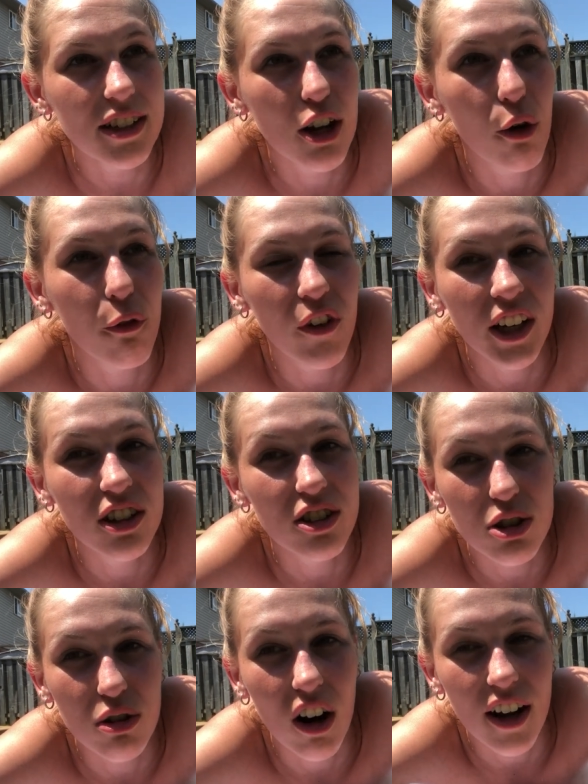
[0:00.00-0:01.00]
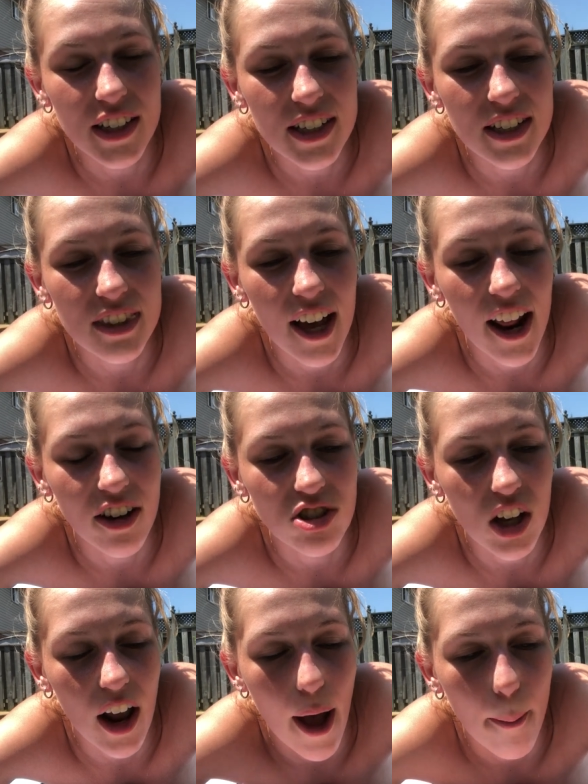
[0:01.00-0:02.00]
So fingers crossed that
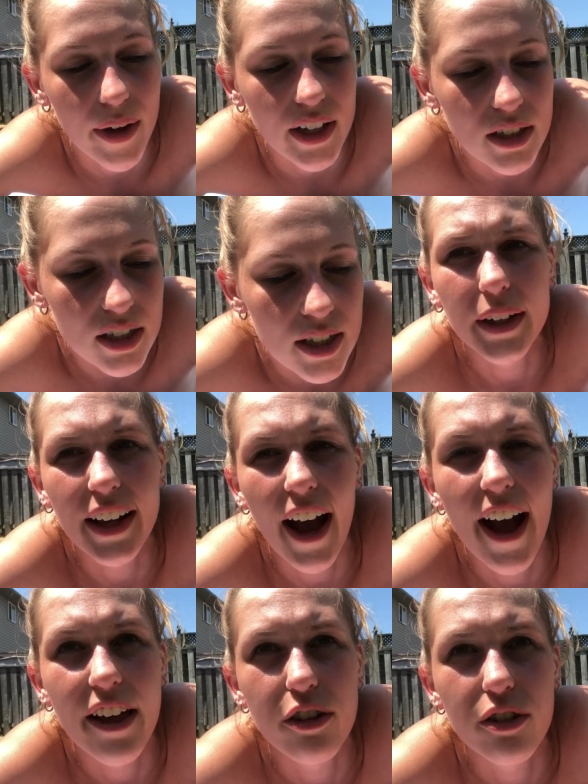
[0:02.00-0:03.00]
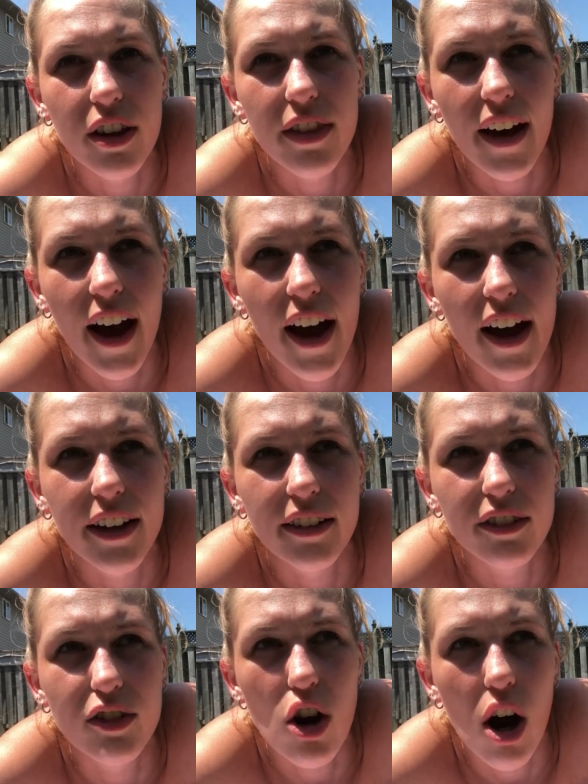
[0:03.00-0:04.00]
actually happens. But yeah, other than that,
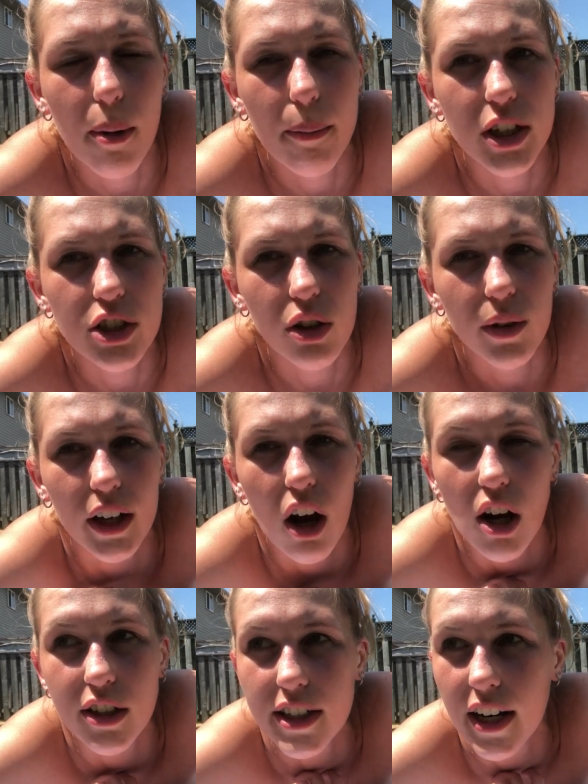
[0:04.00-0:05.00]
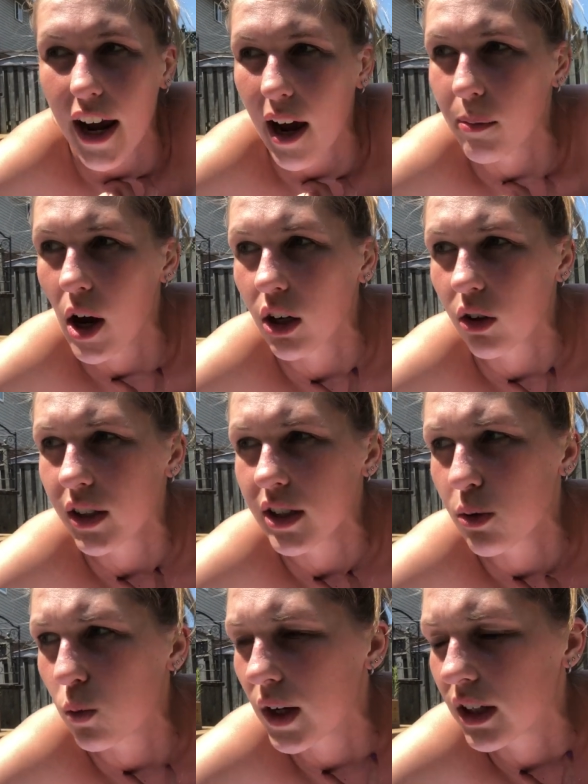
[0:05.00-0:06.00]
not much going on today. I'm not going
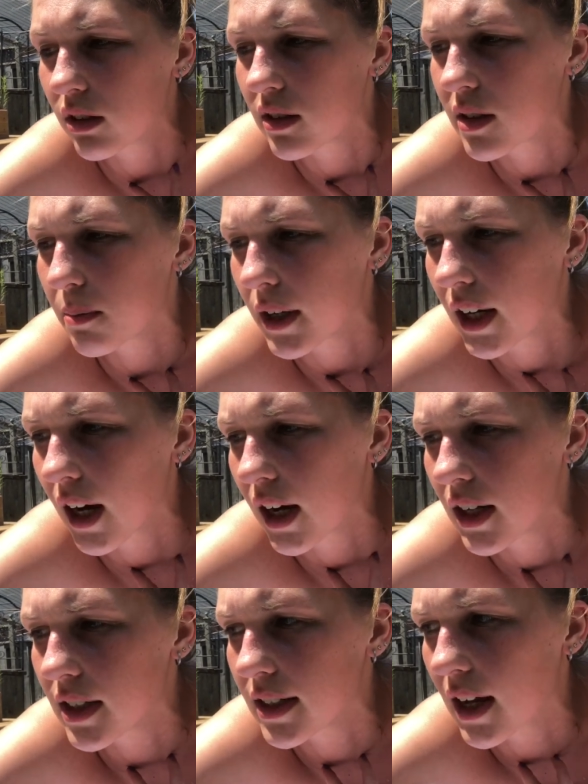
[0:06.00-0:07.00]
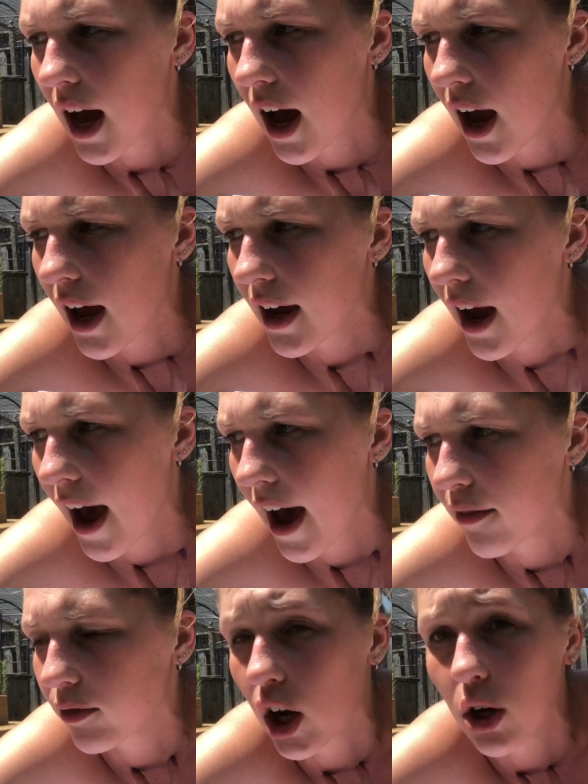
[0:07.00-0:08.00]
to Will's because I
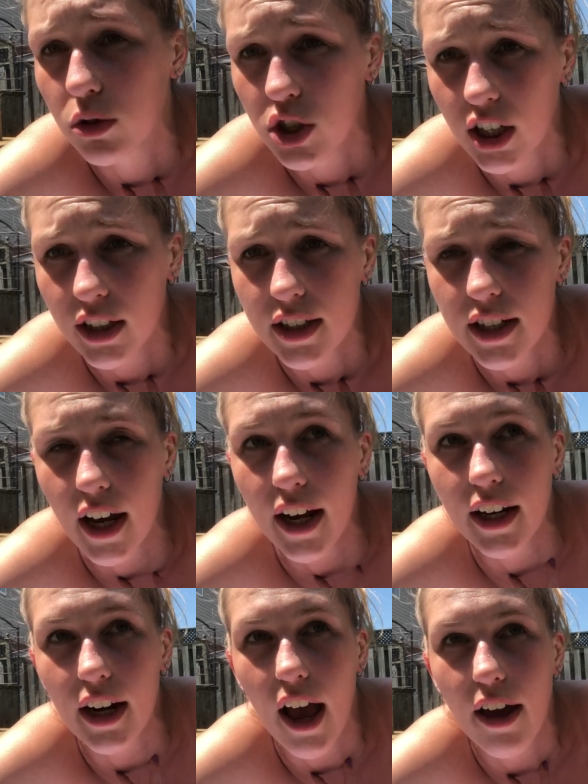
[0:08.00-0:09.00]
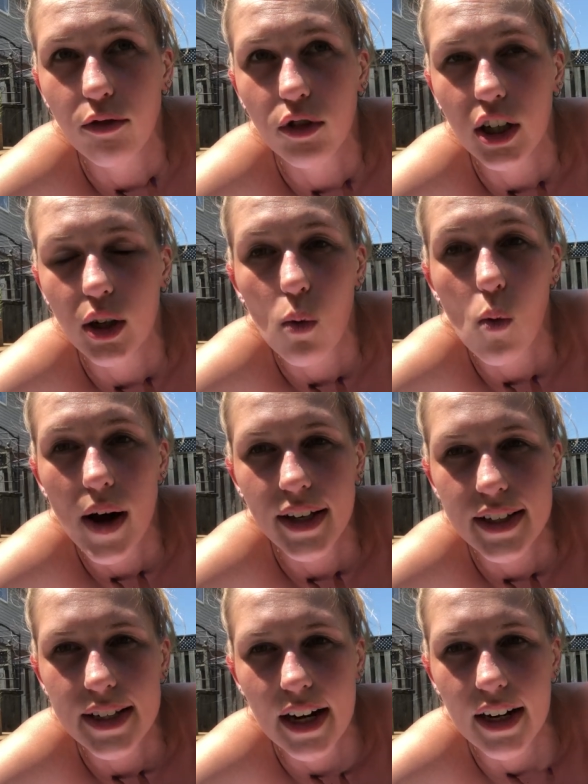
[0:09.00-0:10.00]
have coaching tonight. Every
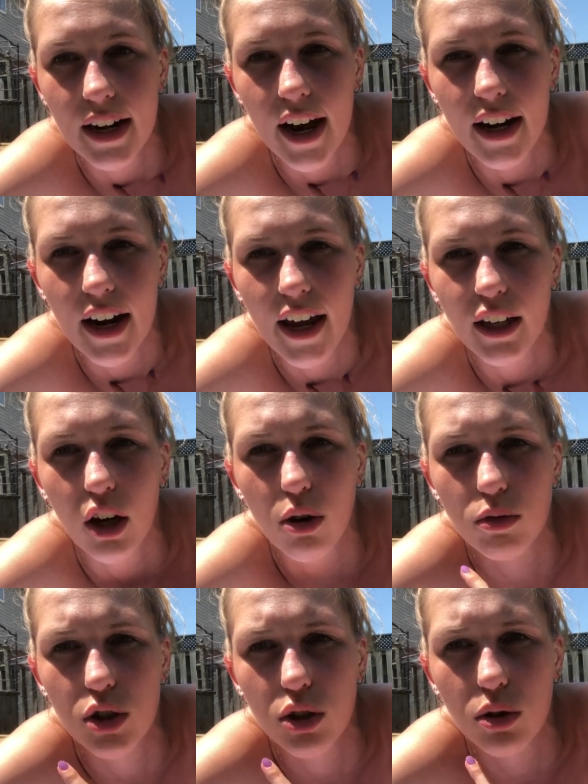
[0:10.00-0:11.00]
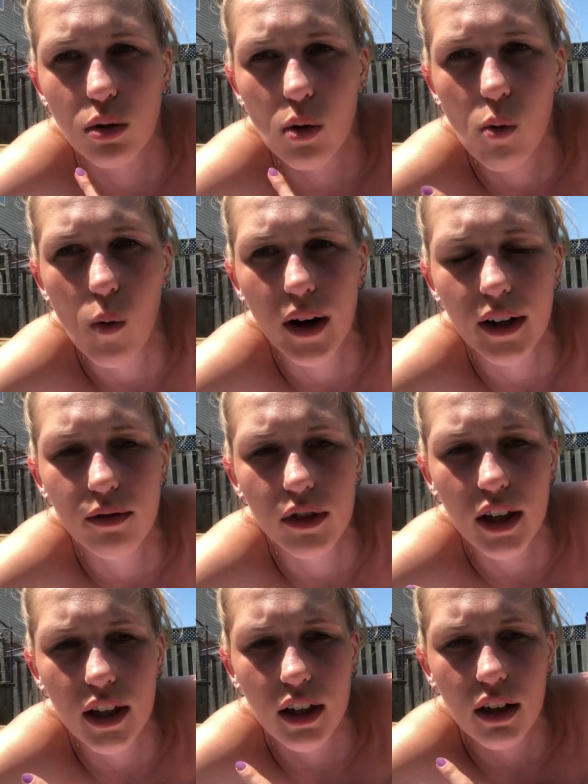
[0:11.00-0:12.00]
Wednesday night, I go to one of
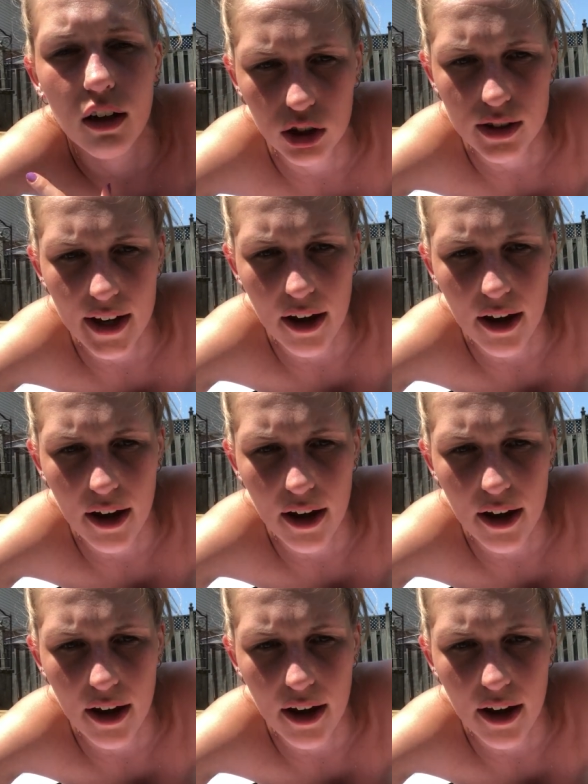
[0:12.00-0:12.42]
the girls'